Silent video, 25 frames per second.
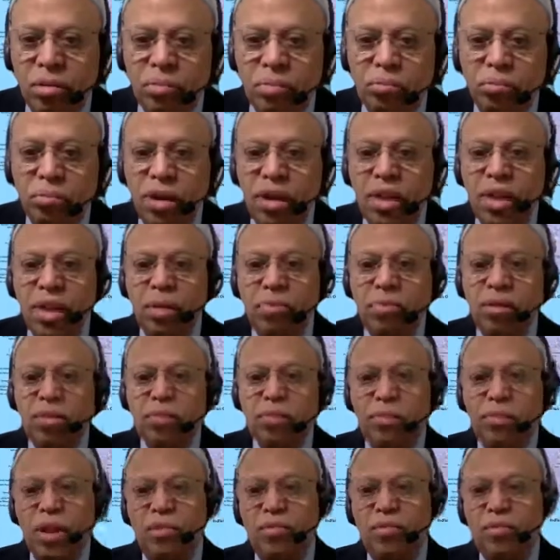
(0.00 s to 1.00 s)
Media
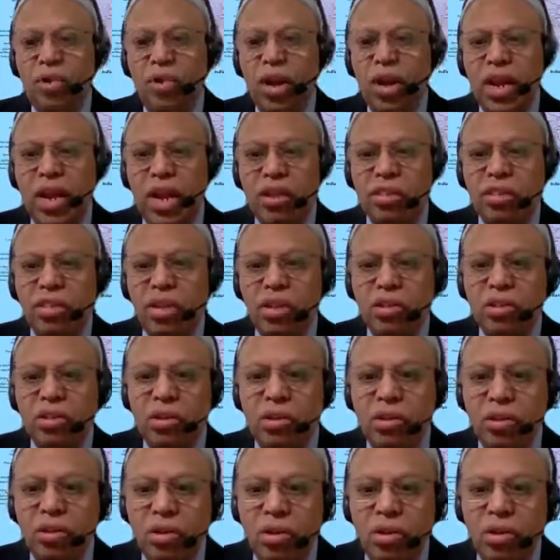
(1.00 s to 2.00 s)
must play full
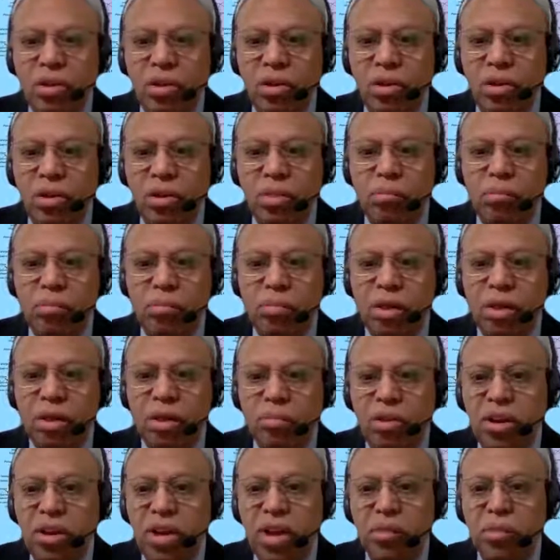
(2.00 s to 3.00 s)
access.
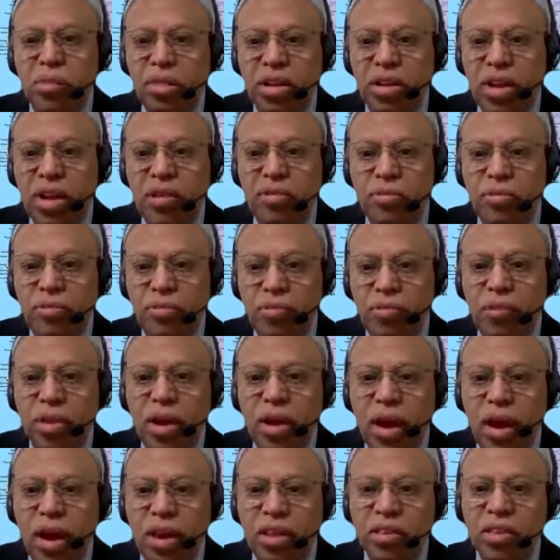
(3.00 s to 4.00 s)
Media must have
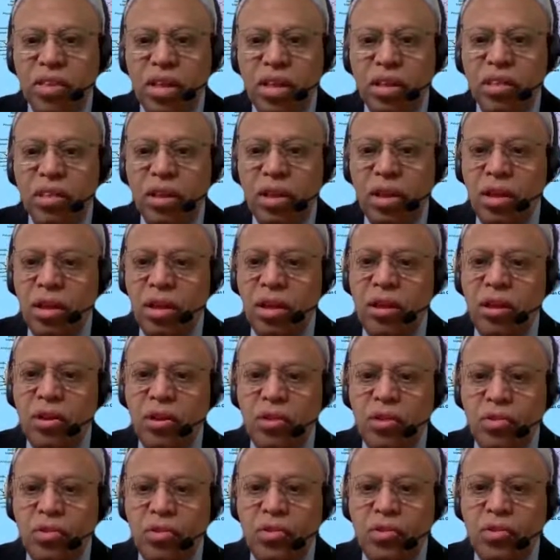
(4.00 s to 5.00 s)
access
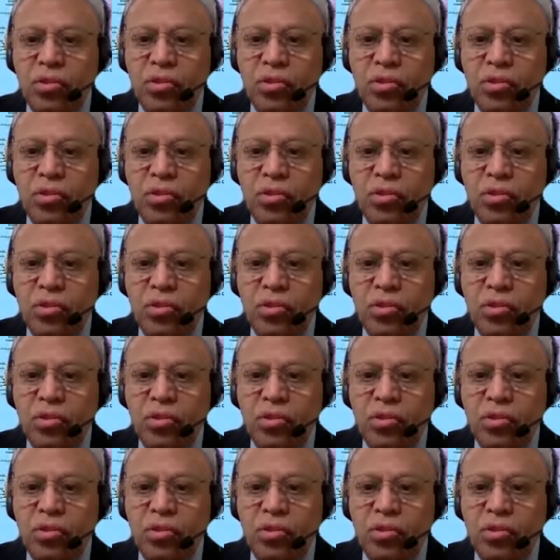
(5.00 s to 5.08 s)
to,